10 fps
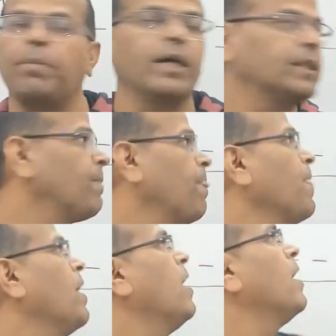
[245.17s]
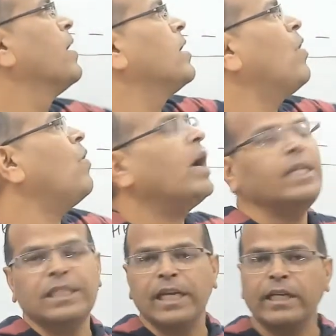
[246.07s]
pass. Now I
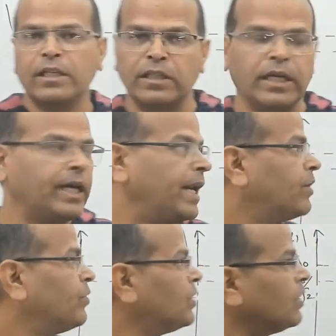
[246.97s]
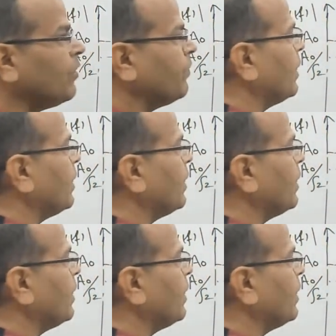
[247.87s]
select the characteristic of